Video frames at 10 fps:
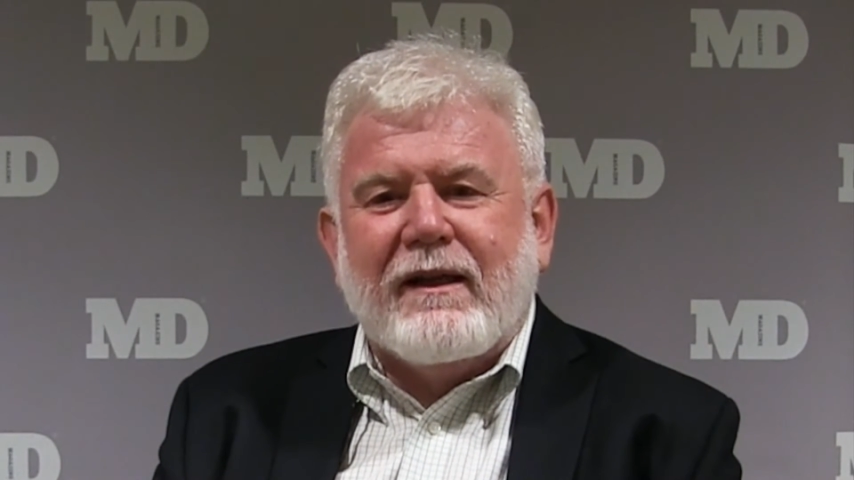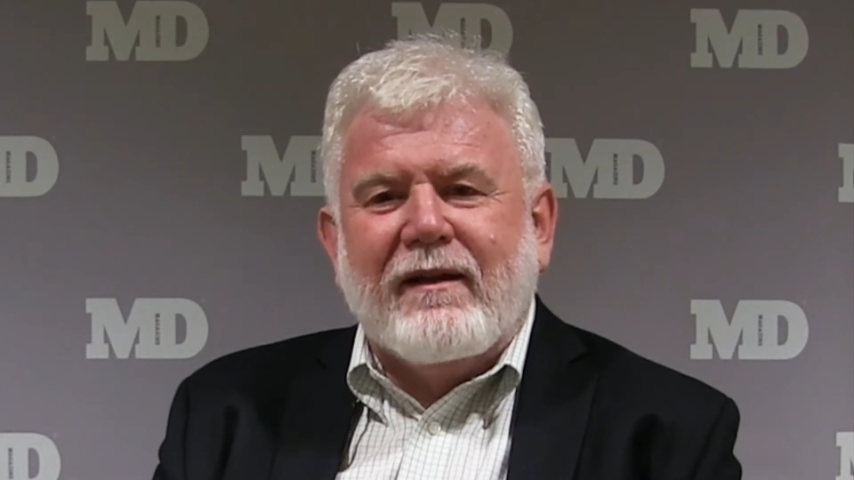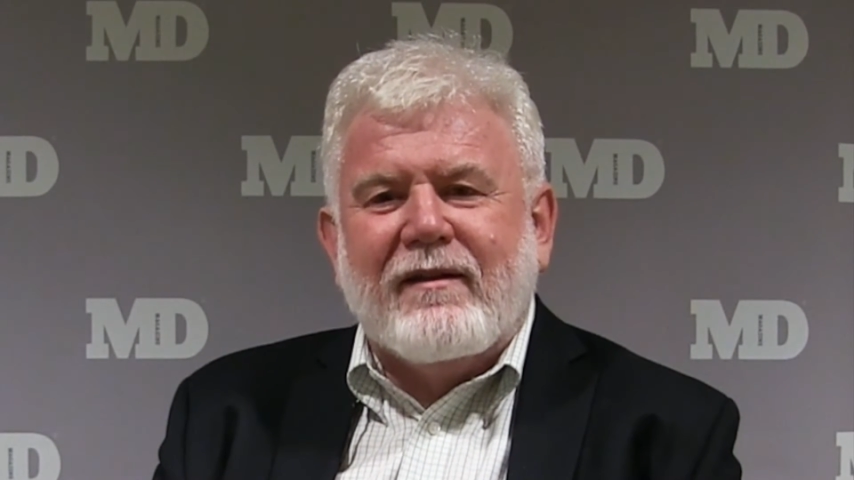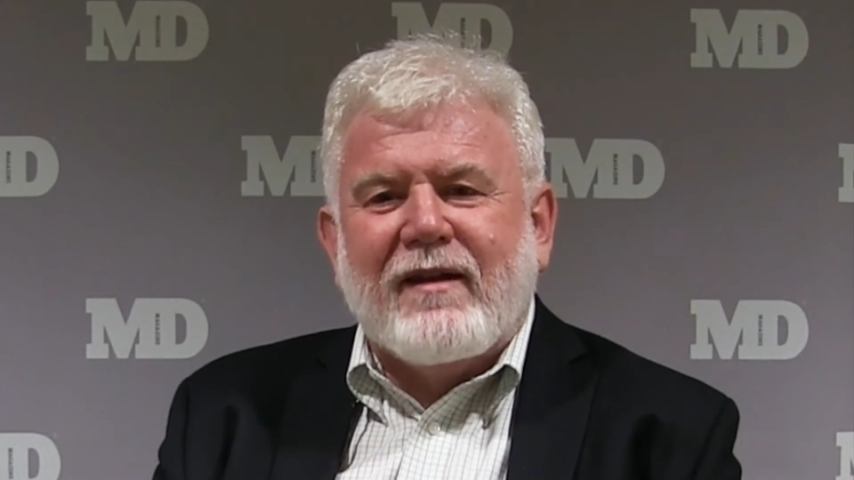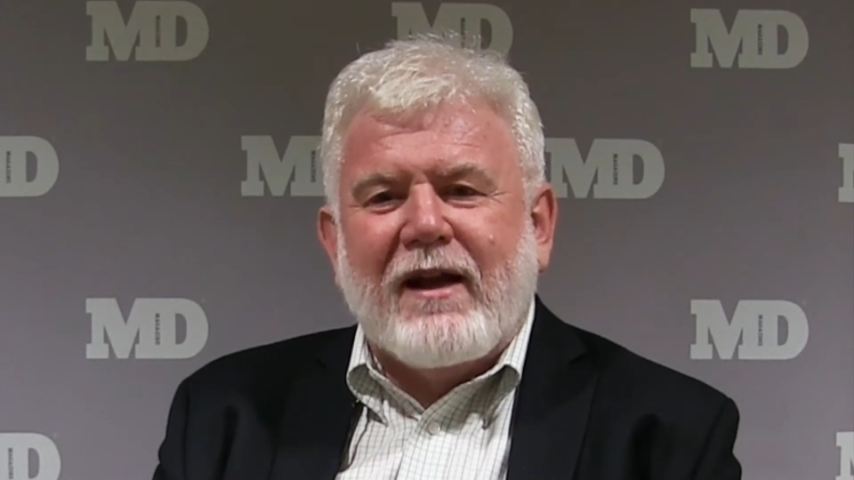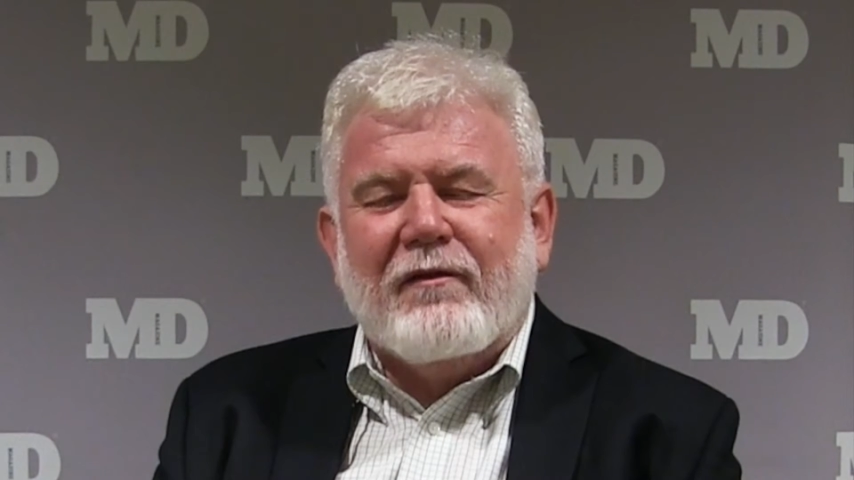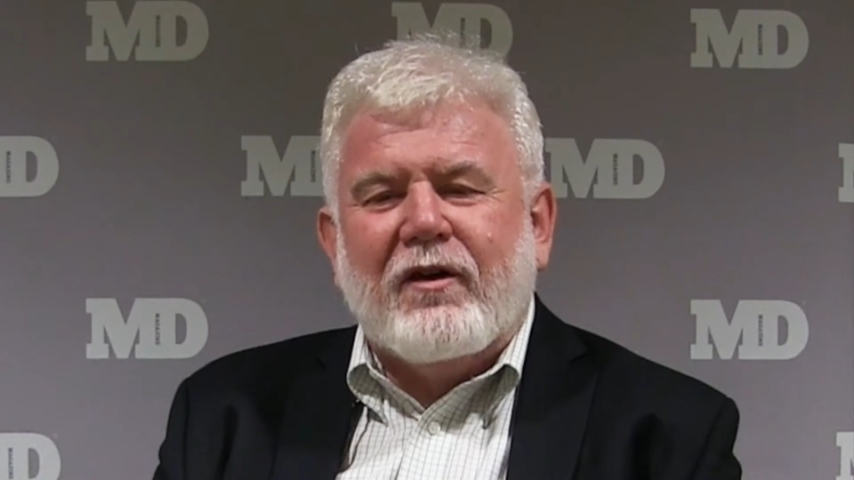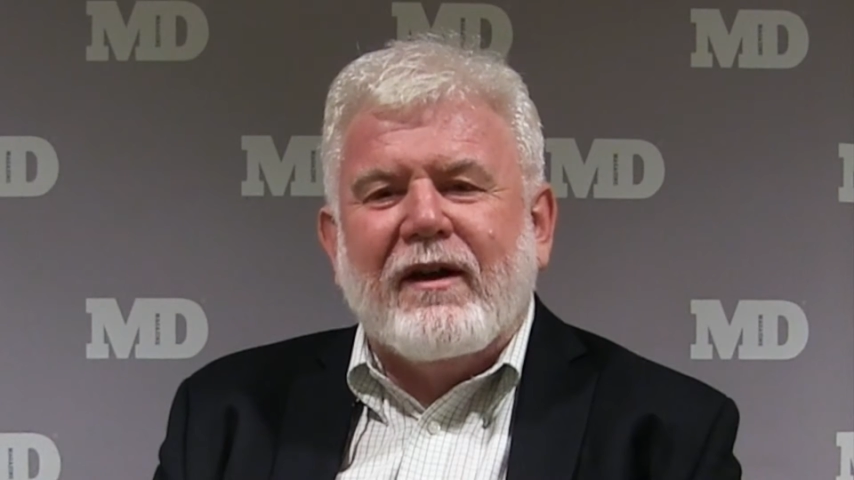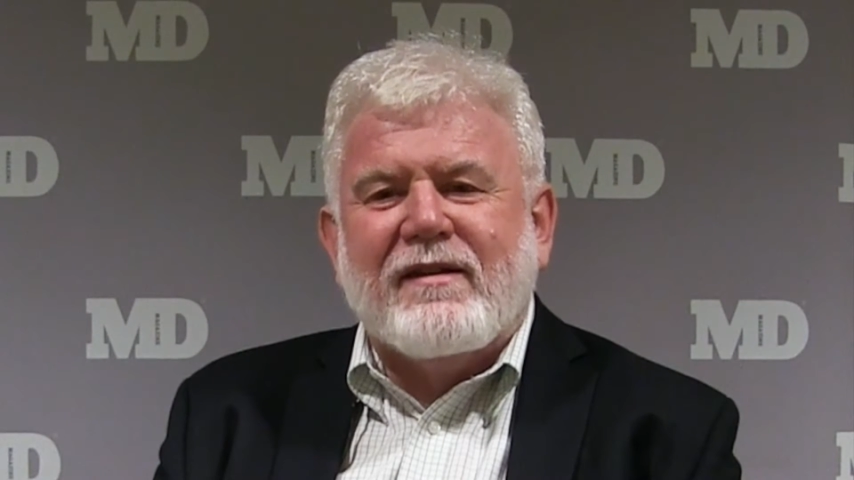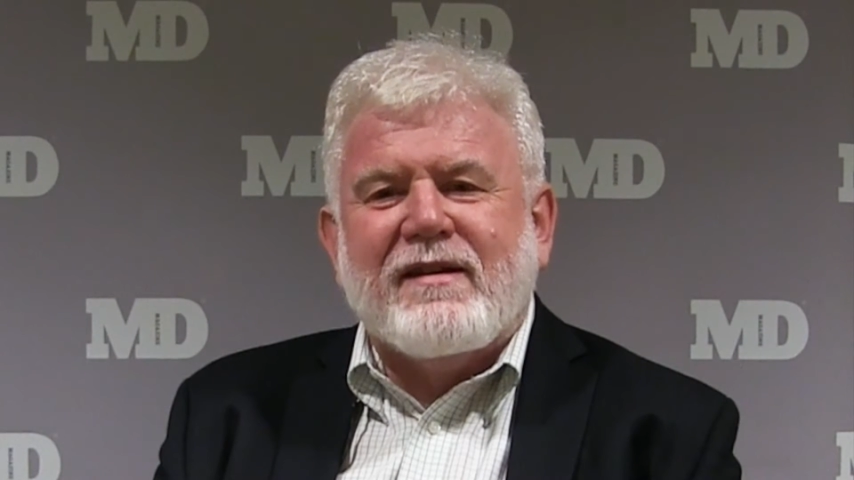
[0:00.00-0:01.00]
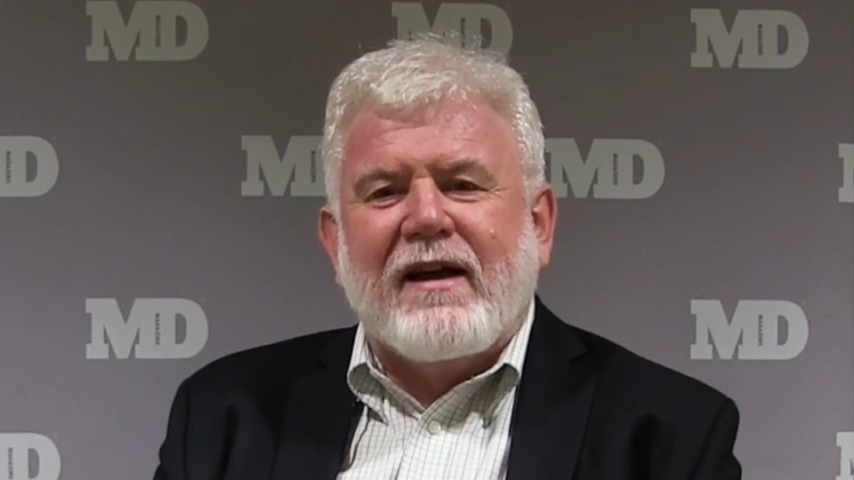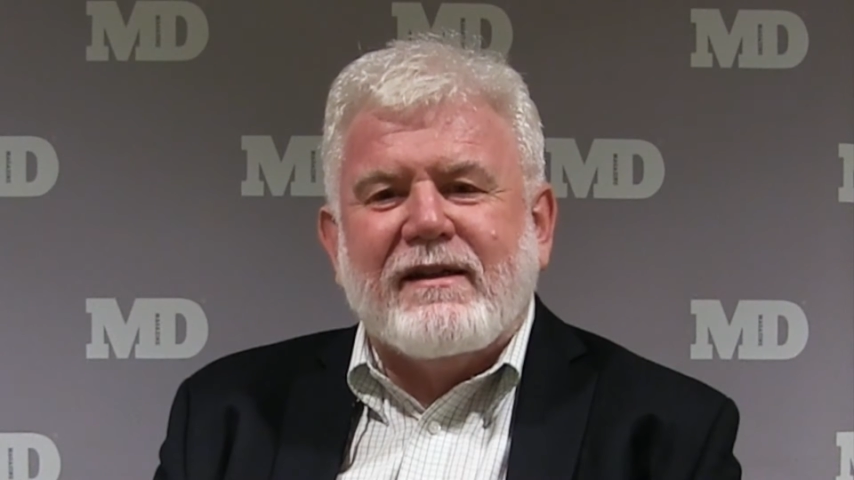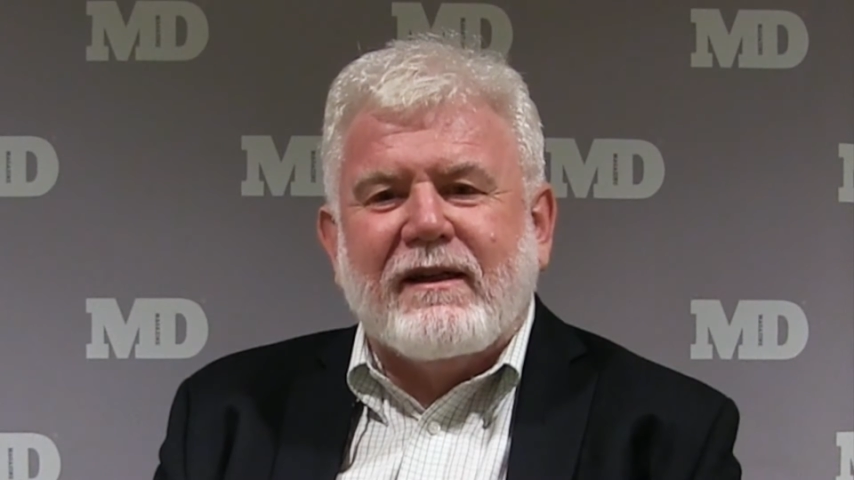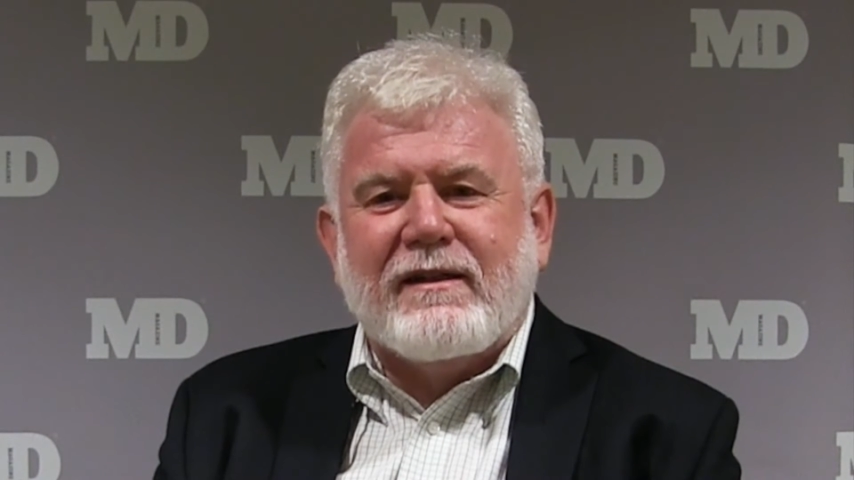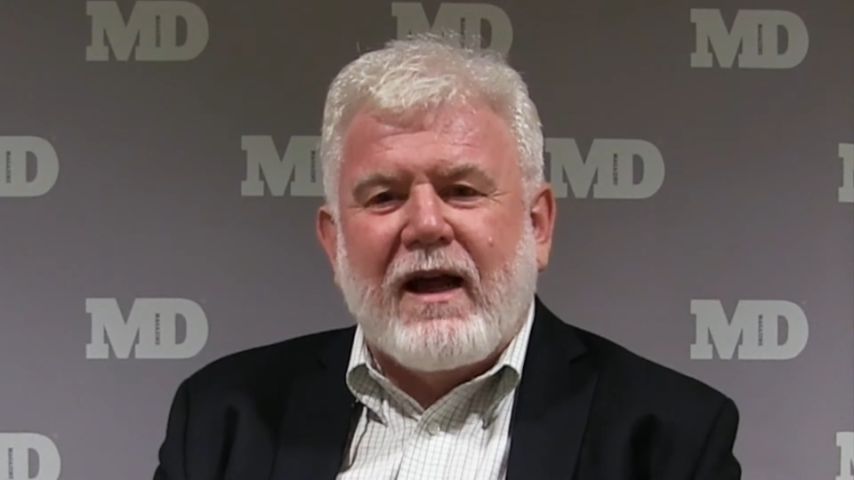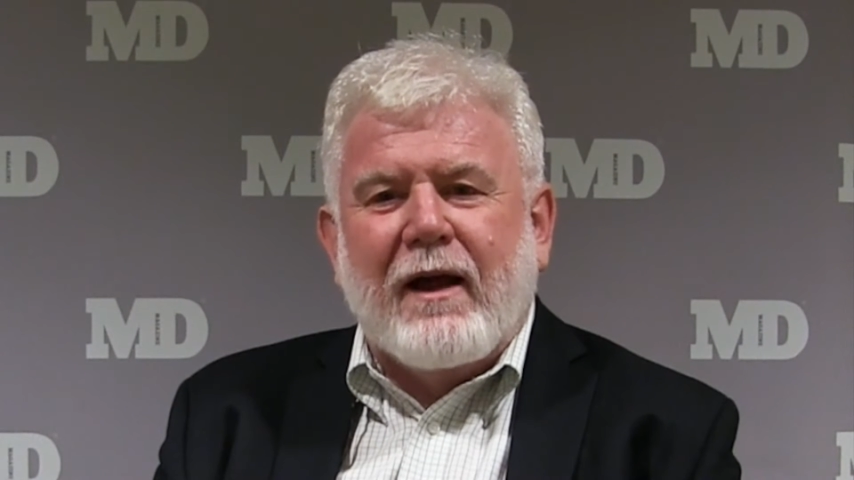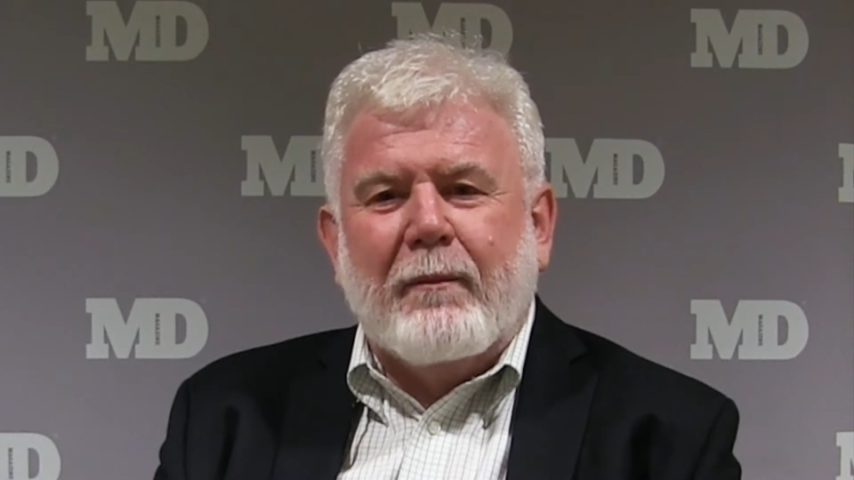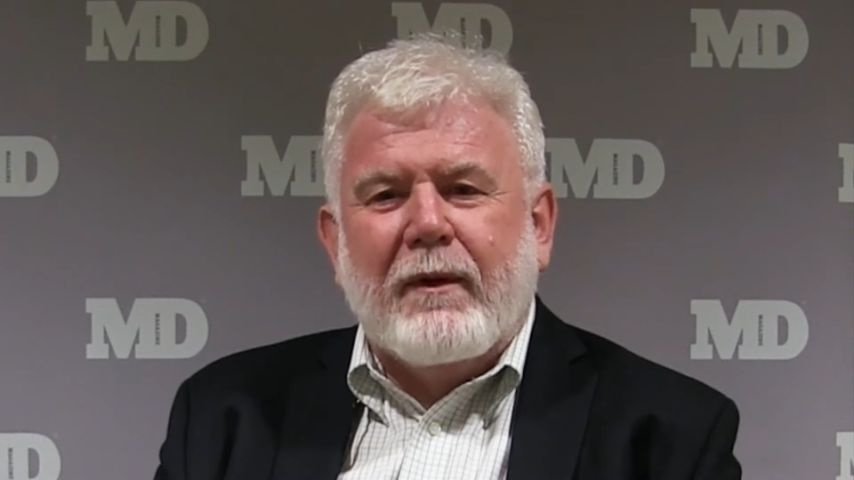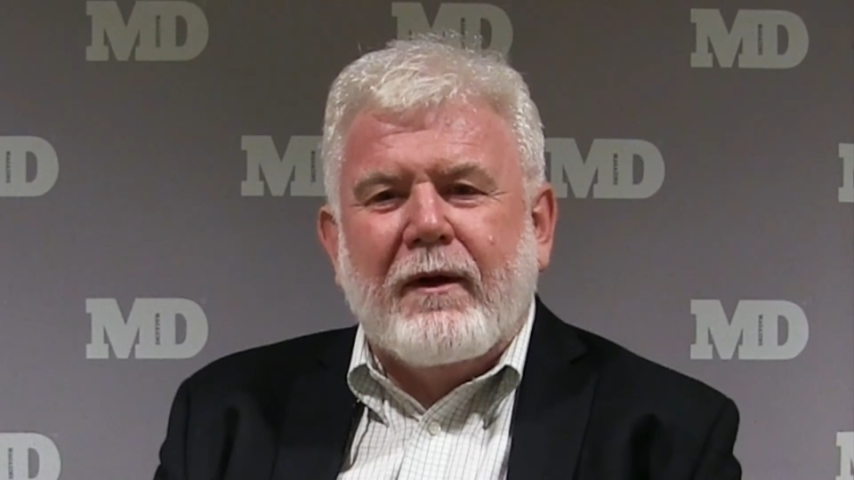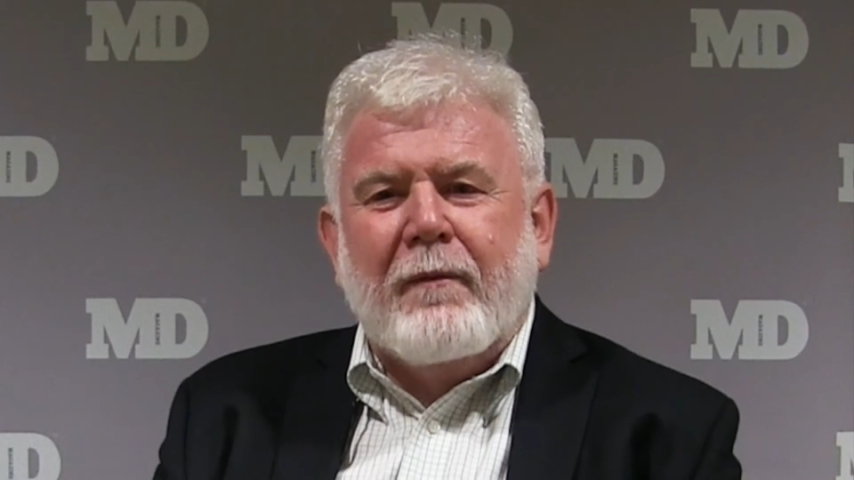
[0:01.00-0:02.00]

is at a very exciting time.